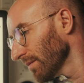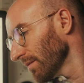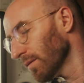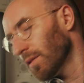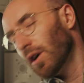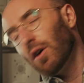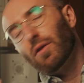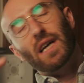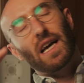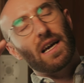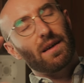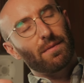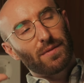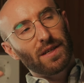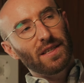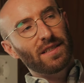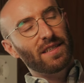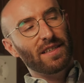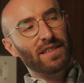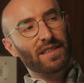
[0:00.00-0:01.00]
Okay,
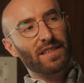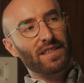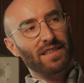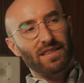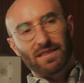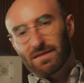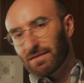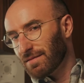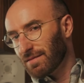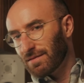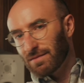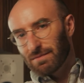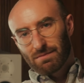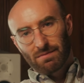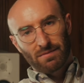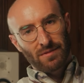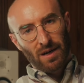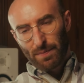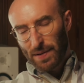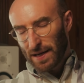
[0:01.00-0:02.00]
this is
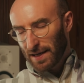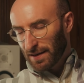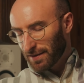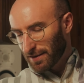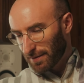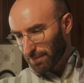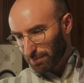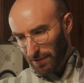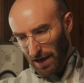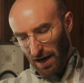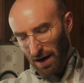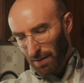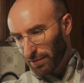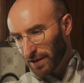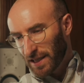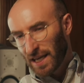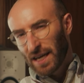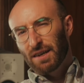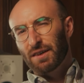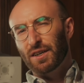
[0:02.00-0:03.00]
a big,
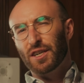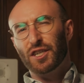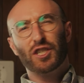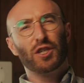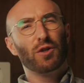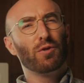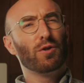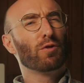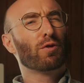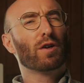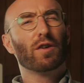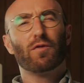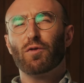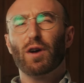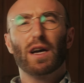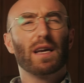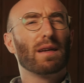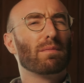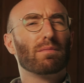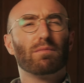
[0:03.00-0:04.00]
complicated issue. You could
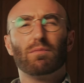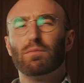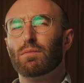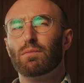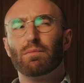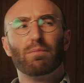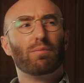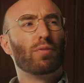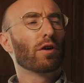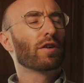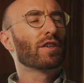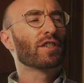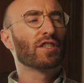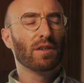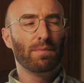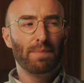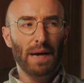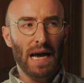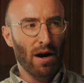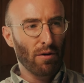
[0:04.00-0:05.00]
write books
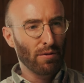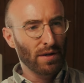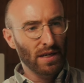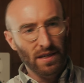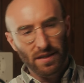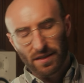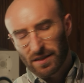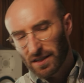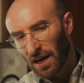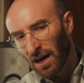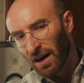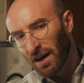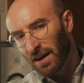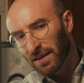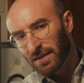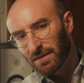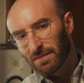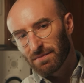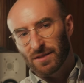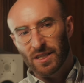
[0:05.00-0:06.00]
about it
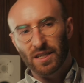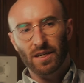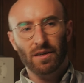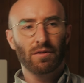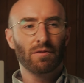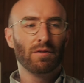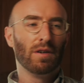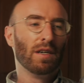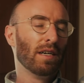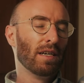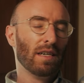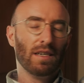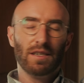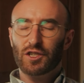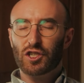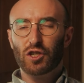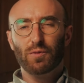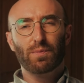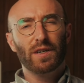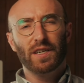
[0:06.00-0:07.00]
on,
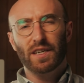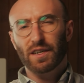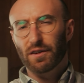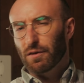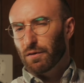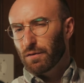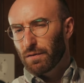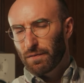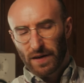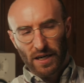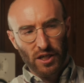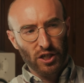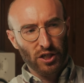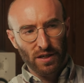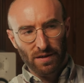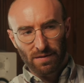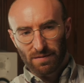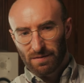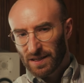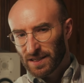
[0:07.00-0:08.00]
superhero
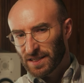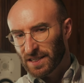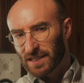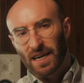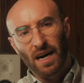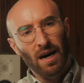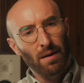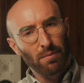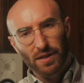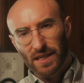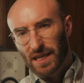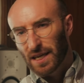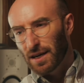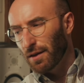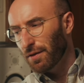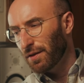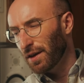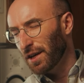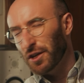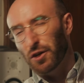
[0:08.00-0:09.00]
fiction is a
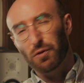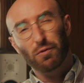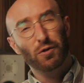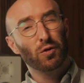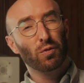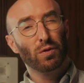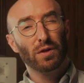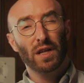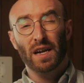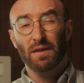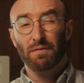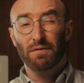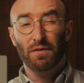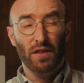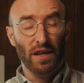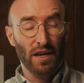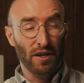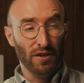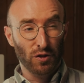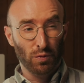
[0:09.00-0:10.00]
complicated thing. You can do a lot of
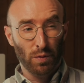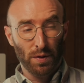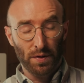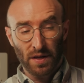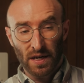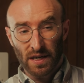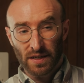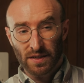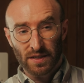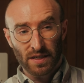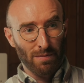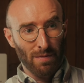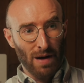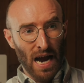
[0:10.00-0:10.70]
things with it.